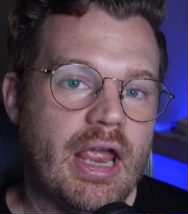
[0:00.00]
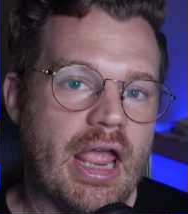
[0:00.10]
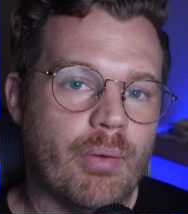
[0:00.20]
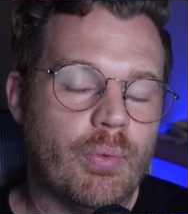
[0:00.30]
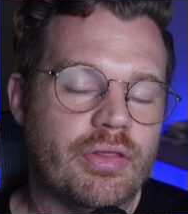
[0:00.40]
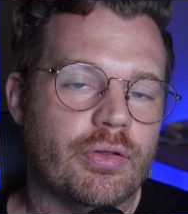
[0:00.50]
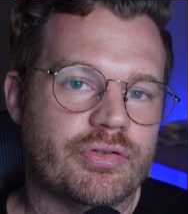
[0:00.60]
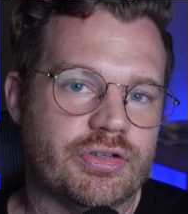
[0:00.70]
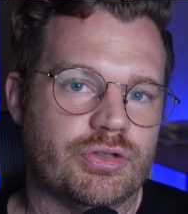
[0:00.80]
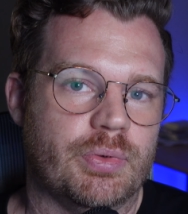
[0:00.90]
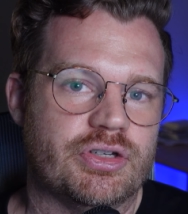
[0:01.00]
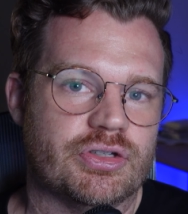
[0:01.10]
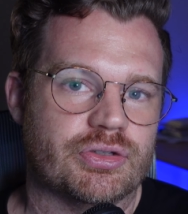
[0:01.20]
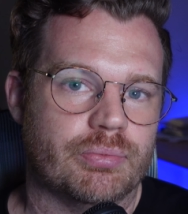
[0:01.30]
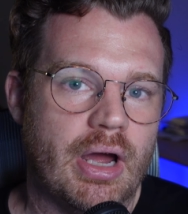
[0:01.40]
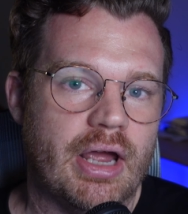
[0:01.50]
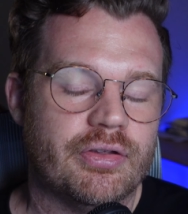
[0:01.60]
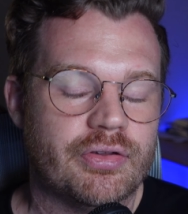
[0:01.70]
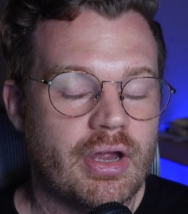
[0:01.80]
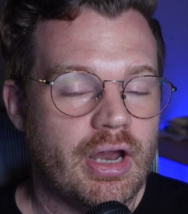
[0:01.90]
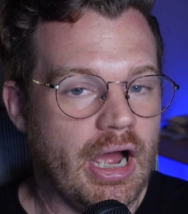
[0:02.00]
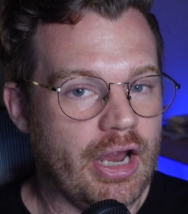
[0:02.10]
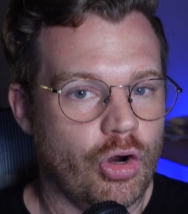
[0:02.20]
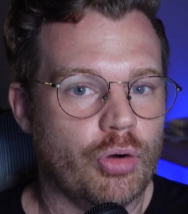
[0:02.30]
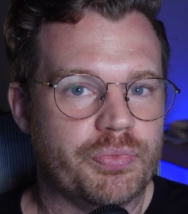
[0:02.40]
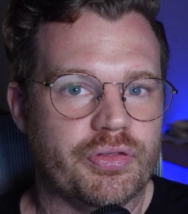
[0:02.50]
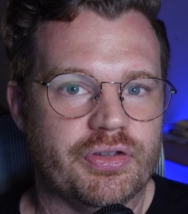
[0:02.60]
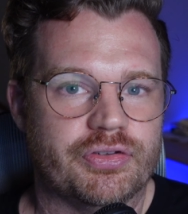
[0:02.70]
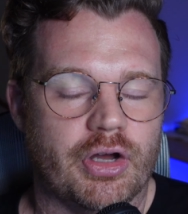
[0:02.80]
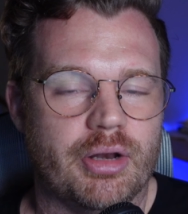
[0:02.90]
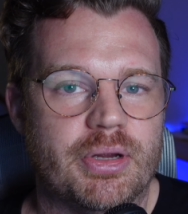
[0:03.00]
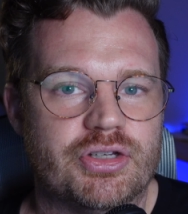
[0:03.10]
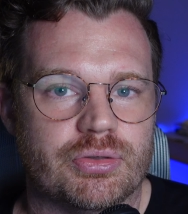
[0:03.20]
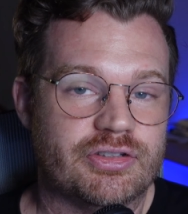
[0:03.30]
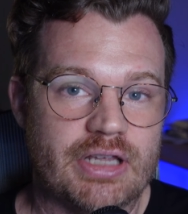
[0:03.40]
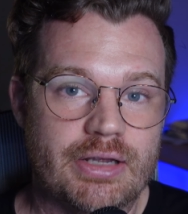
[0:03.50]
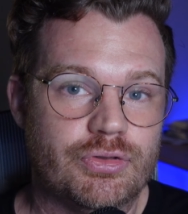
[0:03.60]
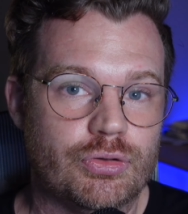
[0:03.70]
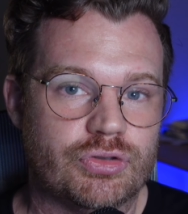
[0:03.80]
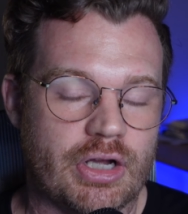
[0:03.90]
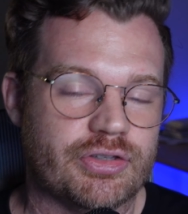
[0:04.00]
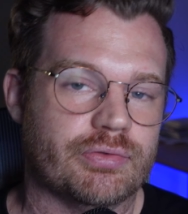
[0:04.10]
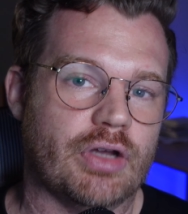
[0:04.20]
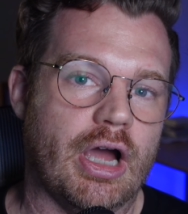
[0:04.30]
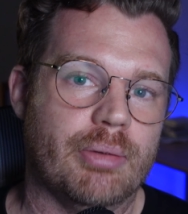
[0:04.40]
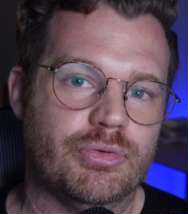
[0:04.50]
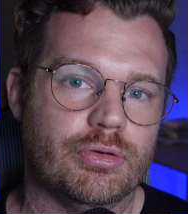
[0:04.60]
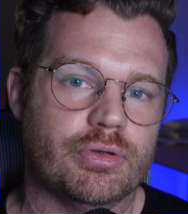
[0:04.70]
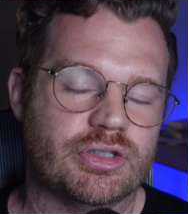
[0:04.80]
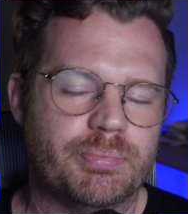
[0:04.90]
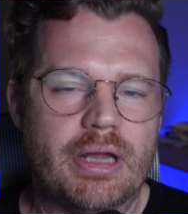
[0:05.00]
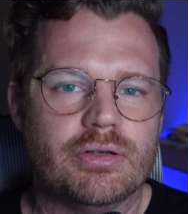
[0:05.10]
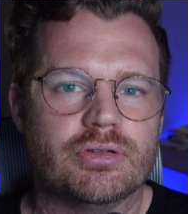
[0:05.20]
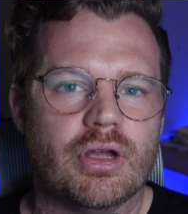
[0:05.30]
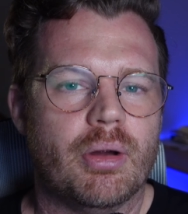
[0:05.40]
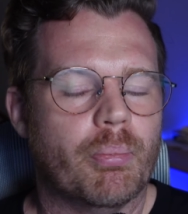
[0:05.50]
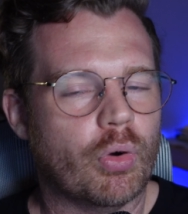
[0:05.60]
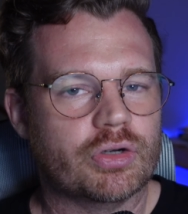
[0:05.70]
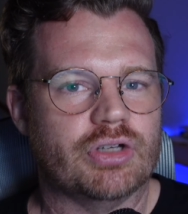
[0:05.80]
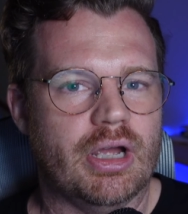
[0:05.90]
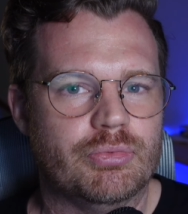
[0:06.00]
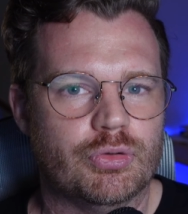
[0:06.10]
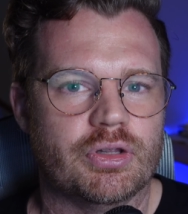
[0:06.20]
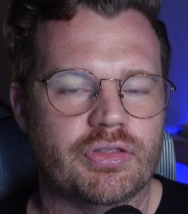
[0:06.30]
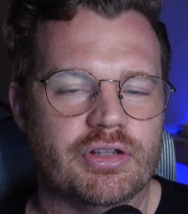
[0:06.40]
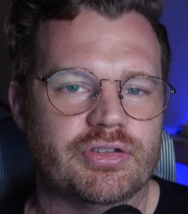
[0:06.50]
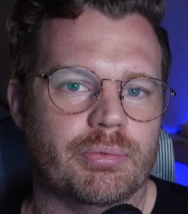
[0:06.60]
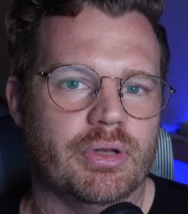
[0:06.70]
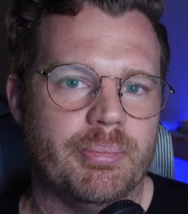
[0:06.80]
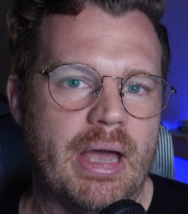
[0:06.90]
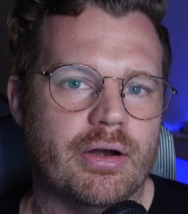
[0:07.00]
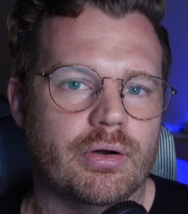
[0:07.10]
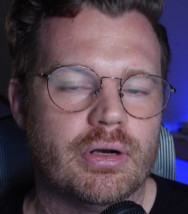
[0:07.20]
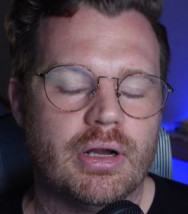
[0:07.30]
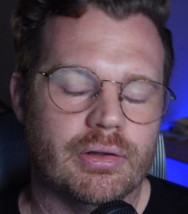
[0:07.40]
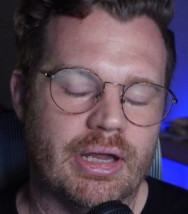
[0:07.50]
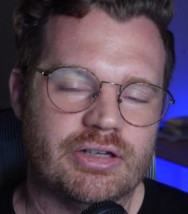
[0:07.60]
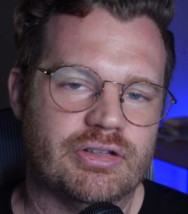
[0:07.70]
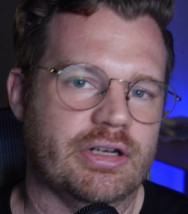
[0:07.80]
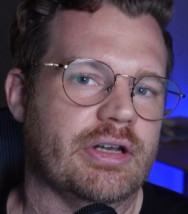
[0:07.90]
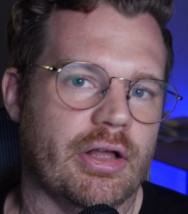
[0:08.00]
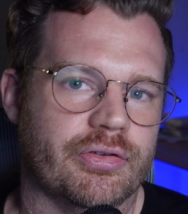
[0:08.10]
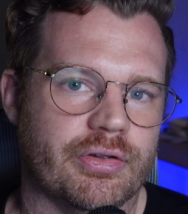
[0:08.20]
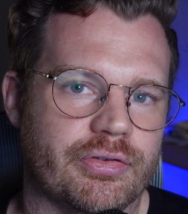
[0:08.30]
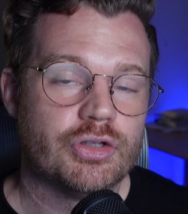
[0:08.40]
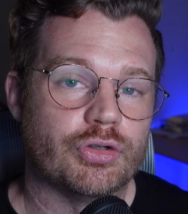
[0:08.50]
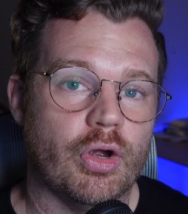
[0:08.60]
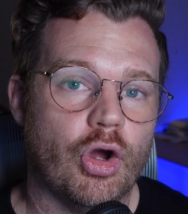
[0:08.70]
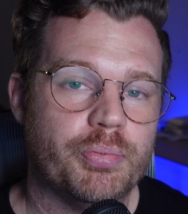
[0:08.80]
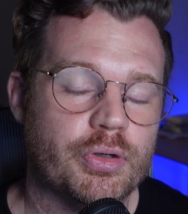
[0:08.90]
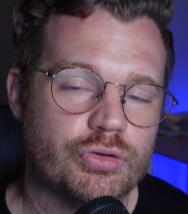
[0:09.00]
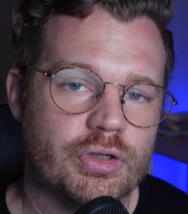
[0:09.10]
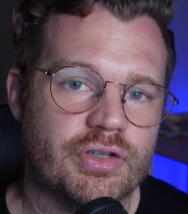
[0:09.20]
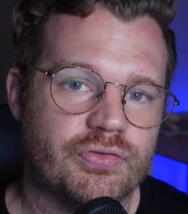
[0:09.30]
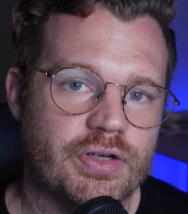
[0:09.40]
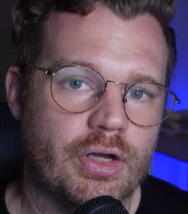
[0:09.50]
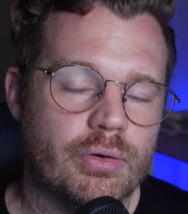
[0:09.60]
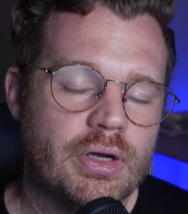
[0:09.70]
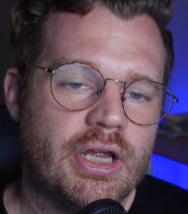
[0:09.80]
And when those situations arise, I hope that this automation saves you tons of time so you can spend more time doing things that really matter, like data analysis. So I hope you enjoyed this video.